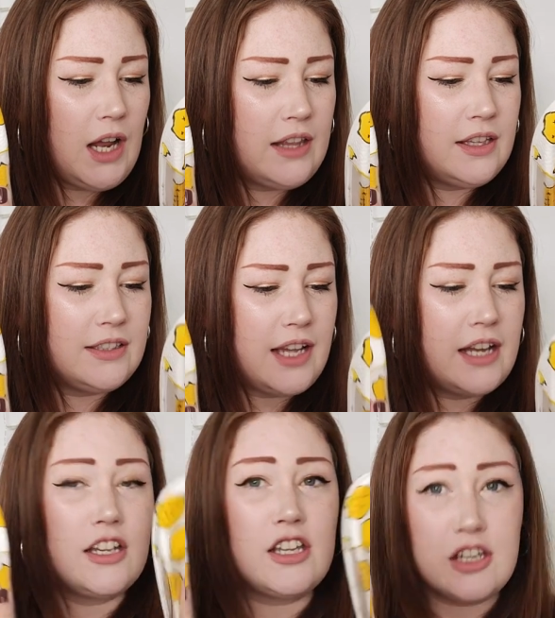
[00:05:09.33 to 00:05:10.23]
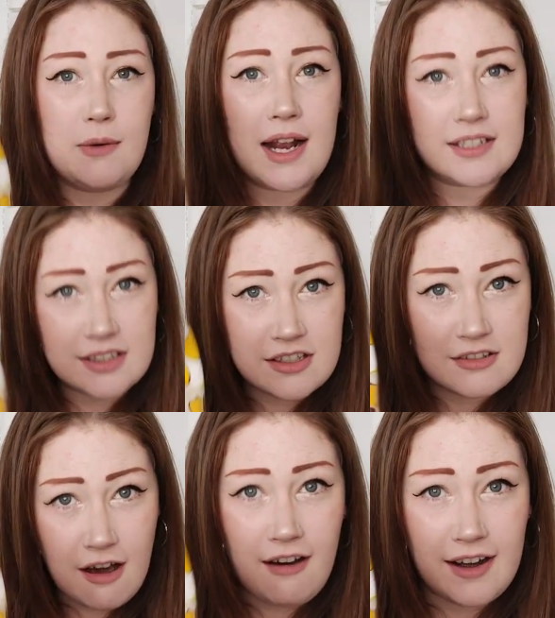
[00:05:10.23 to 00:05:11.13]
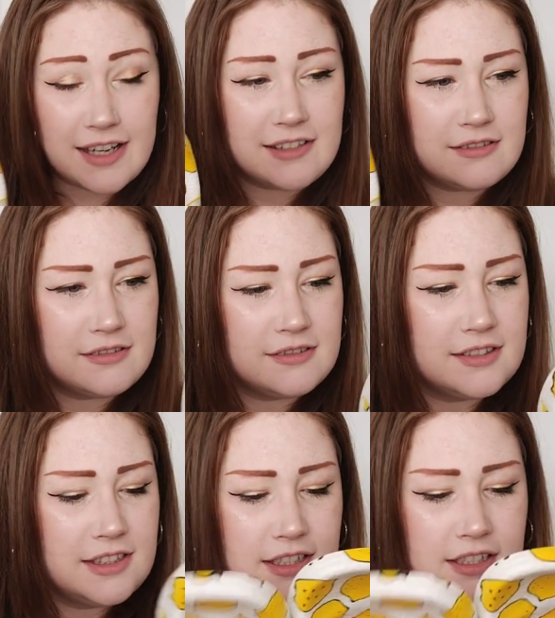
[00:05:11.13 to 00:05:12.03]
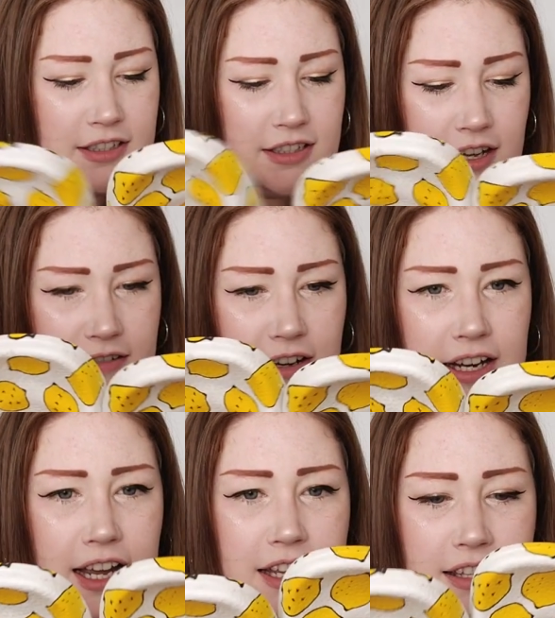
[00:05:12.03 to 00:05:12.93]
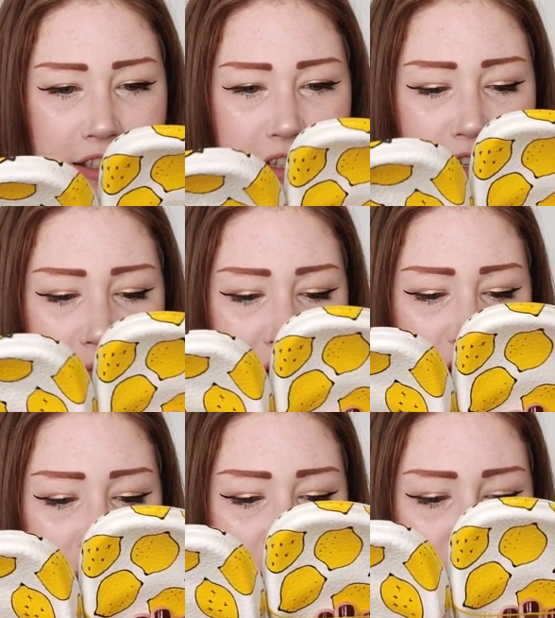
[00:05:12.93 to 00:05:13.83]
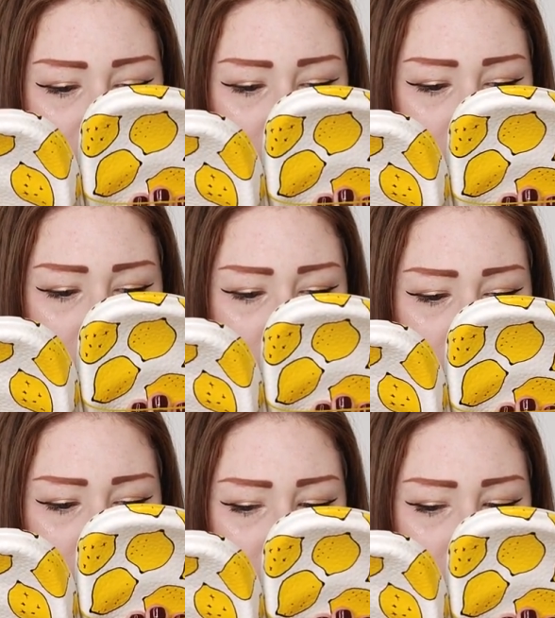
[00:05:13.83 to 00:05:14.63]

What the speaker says: they're saying a US 9. So, okay, these are gonna be huge.